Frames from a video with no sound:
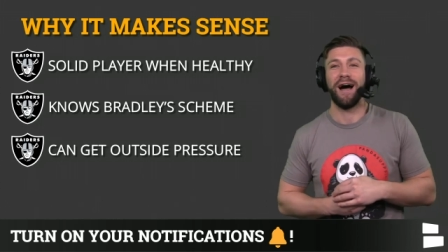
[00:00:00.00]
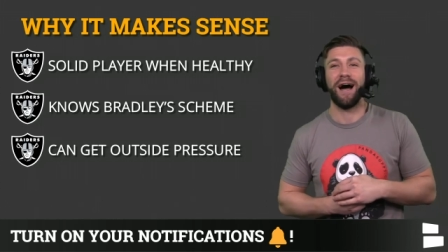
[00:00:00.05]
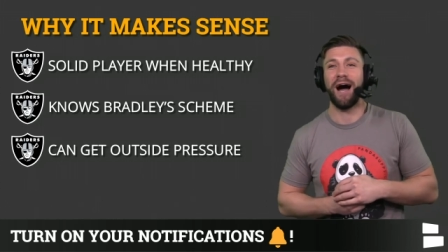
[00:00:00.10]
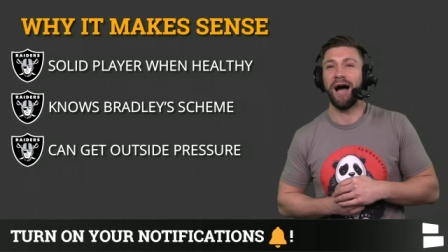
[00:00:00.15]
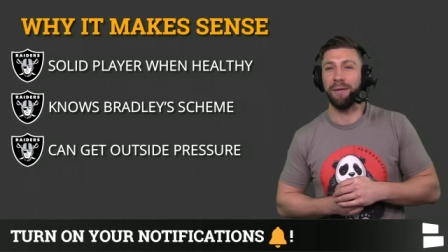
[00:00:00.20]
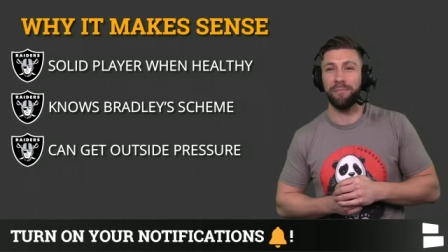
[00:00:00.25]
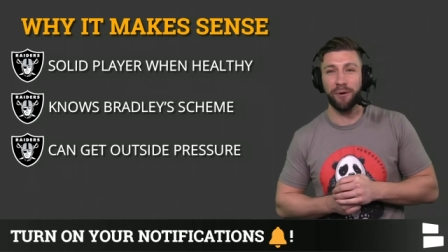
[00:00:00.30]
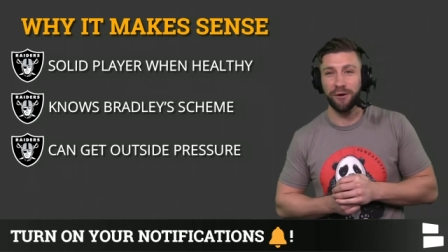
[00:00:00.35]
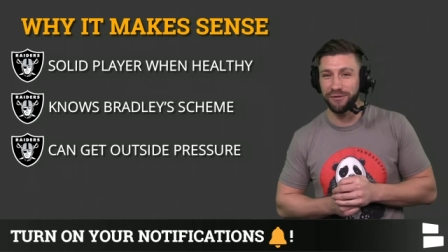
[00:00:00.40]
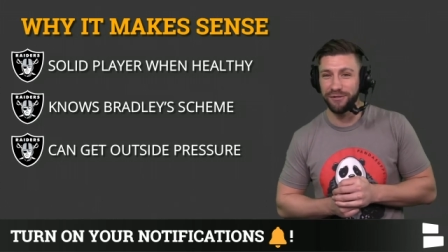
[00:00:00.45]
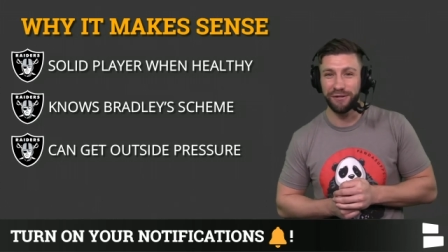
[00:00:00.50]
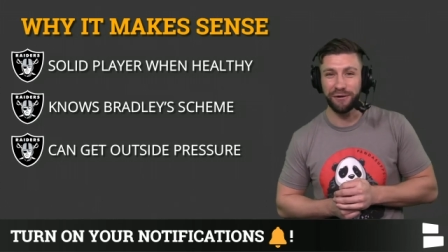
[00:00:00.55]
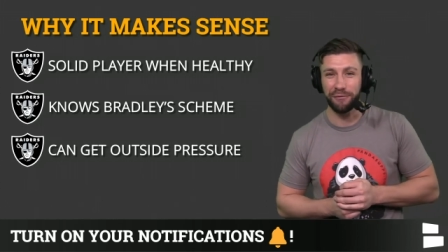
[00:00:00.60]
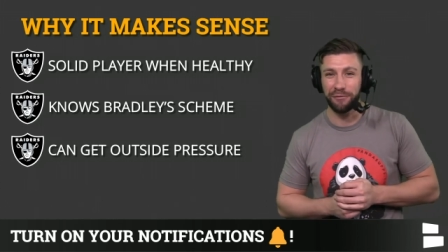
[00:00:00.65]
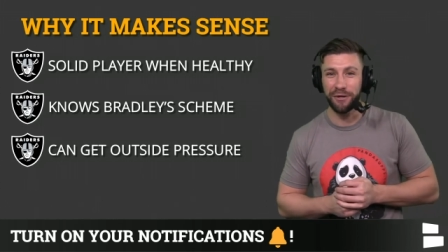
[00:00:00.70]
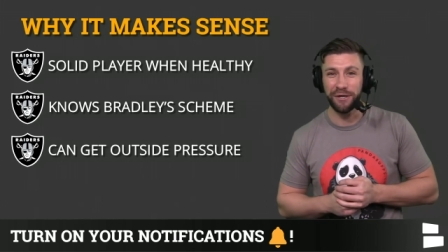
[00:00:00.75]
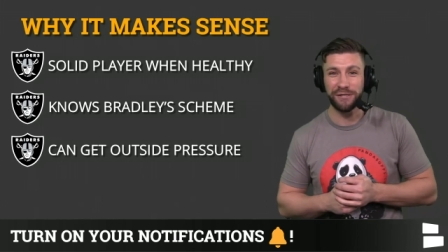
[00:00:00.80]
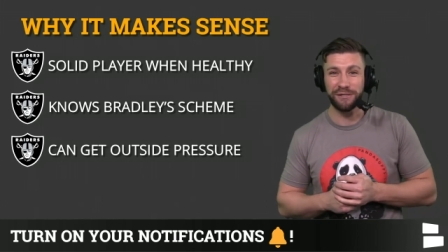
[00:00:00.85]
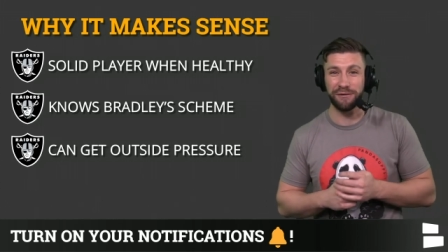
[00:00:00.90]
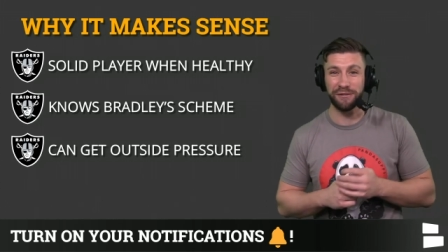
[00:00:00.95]
I personally don't
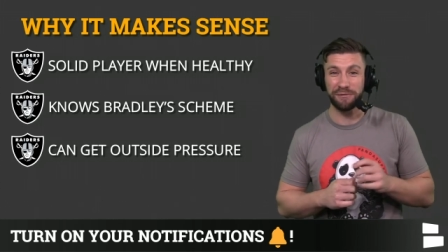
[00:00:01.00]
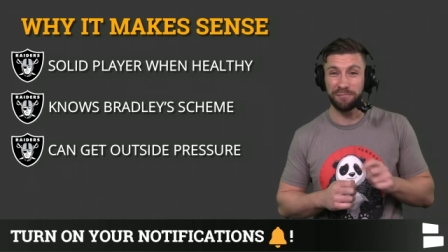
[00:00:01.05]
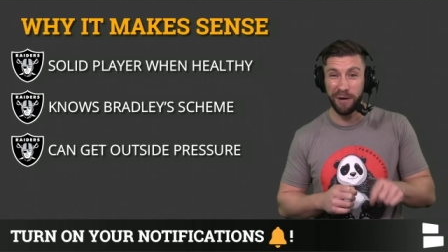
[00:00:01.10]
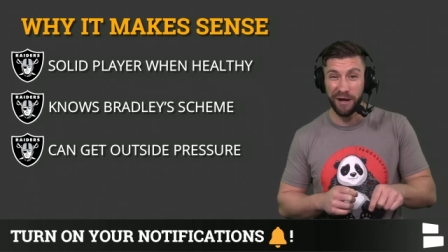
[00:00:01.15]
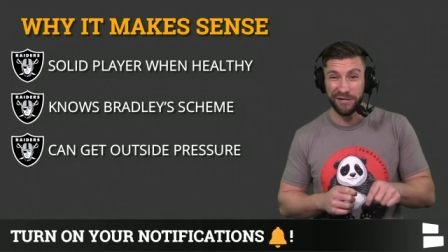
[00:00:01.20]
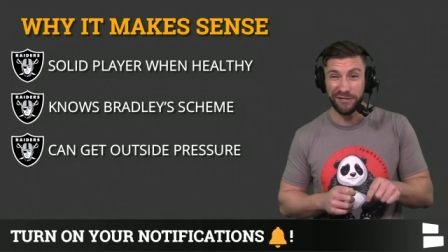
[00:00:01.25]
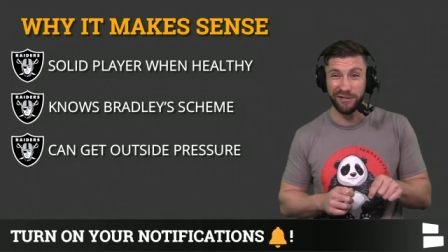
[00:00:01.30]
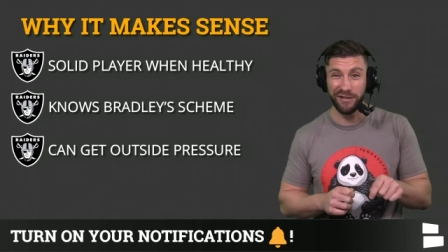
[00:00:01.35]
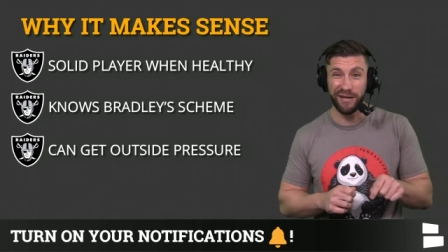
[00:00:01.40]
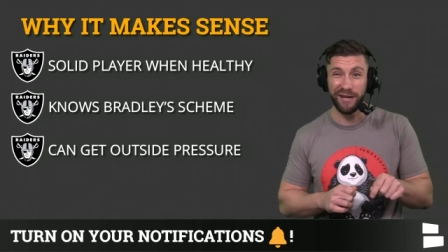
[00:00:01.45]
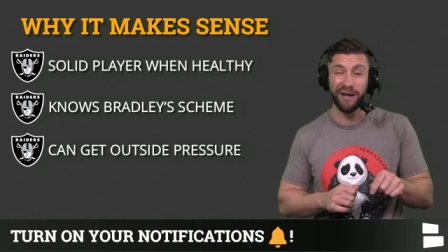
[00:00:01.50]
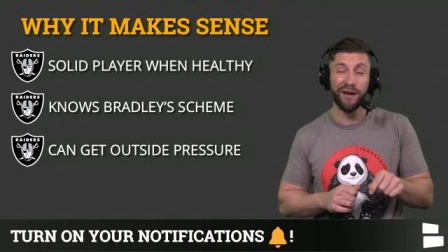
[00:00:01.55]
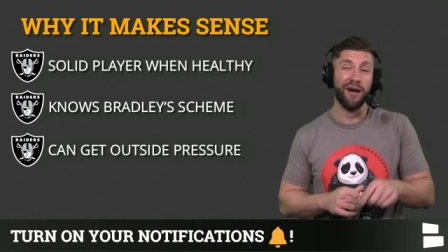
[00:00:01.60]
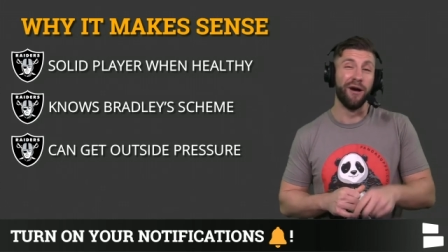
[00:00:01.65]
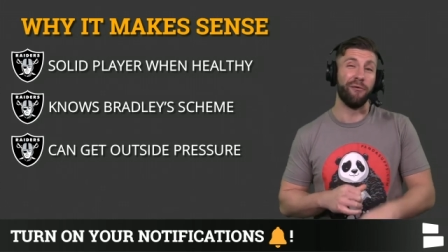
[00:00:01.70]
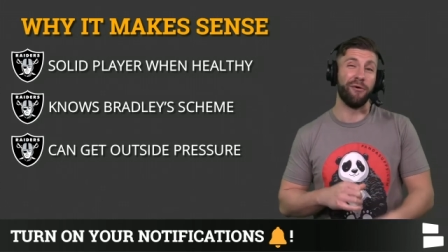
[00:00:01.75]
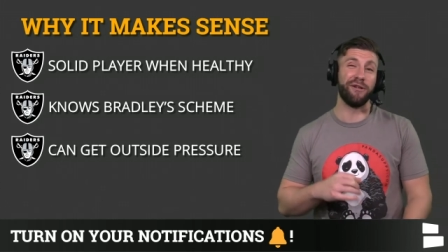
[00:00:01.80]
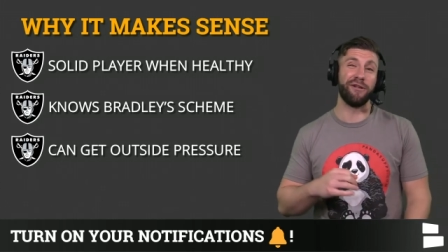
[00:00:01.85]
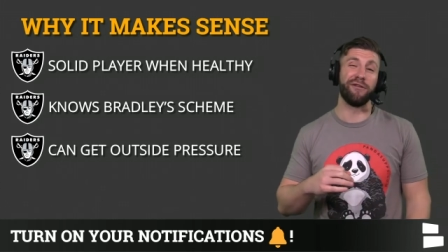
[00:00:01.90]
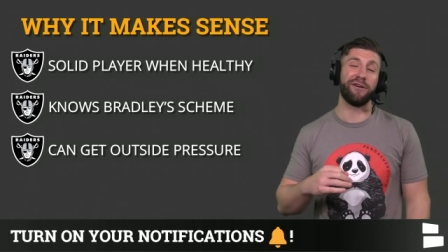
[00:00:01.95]
think so, especially
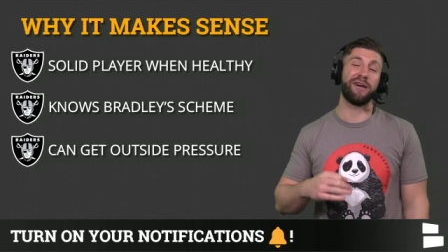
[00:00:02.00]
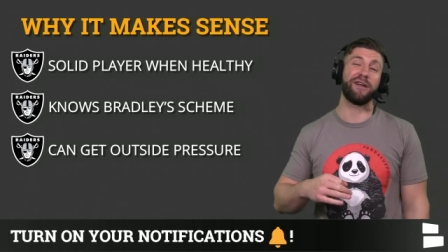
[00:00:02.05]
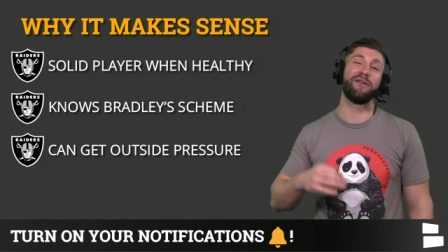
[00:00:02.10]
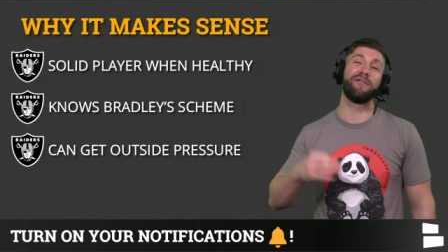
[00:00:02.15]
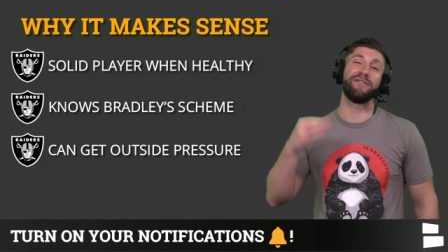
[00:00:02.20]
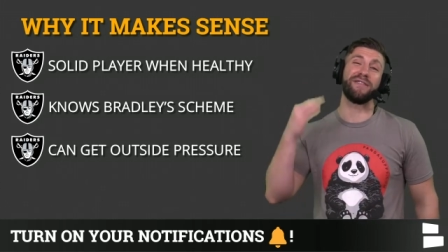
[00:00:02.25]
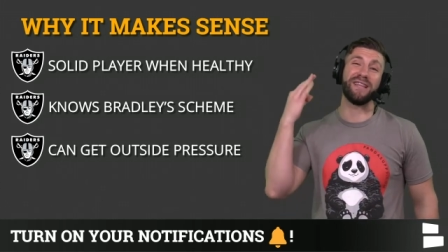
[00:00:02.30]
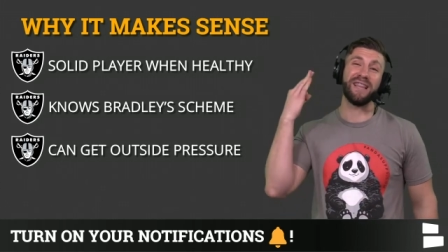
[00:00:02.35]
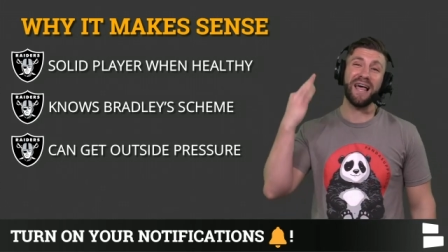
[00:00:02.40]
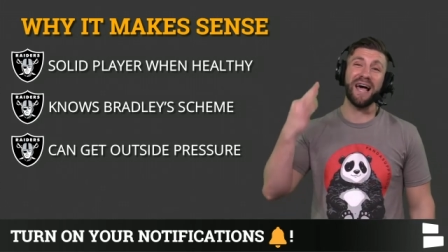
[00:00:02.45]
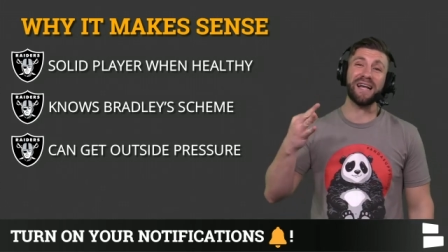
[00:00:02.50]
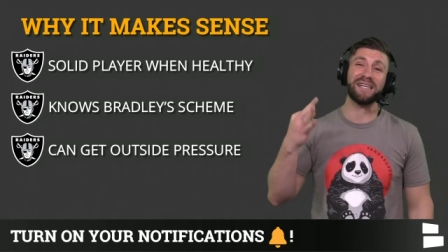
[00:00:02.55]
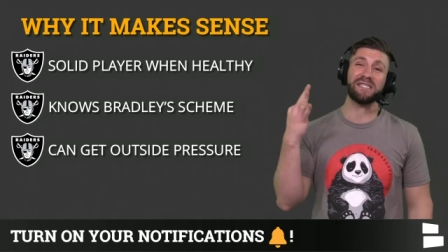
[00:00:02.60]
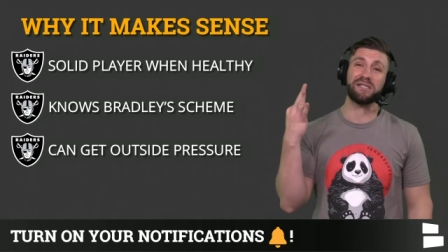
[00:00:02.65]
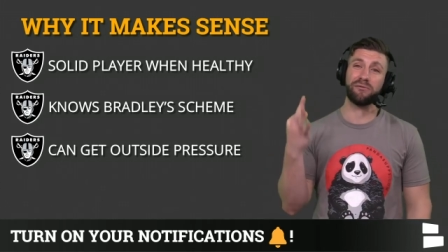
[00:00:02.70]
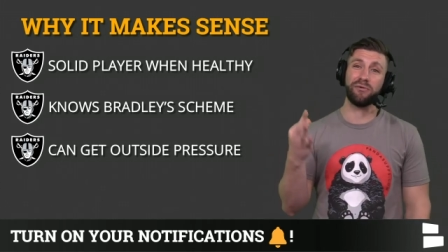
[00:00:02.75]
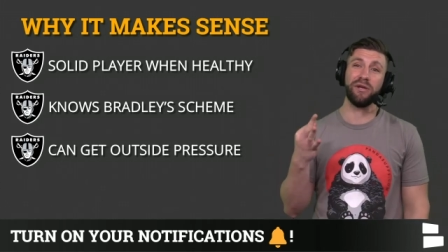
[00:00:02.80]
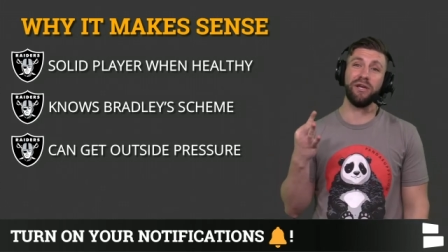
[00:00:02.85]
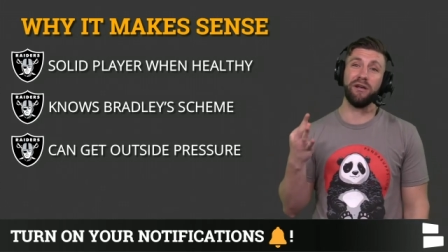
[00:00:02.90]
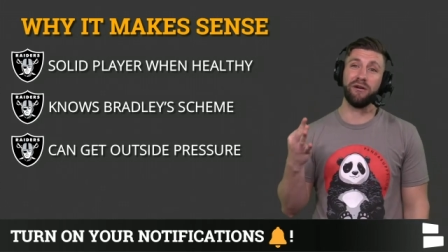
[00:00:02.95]
when you look at over the last
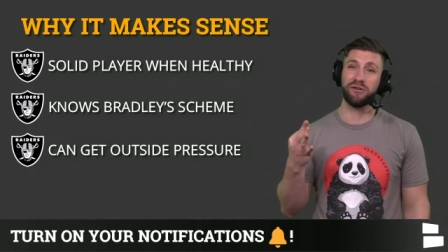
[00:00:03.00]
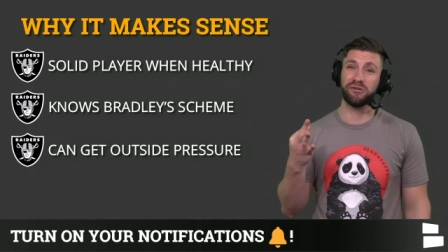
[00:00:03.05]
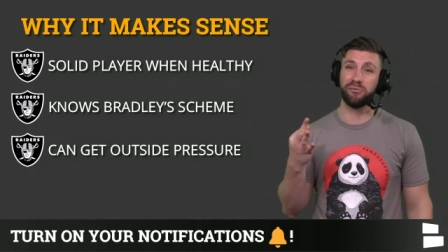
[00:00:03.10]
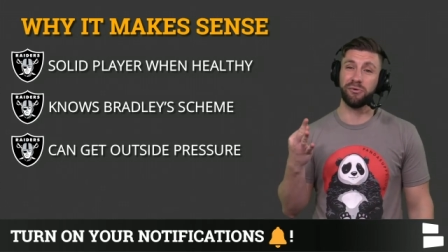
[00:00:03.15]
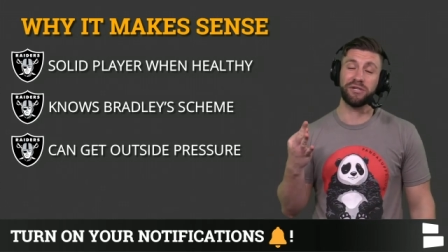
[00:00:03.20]
three years,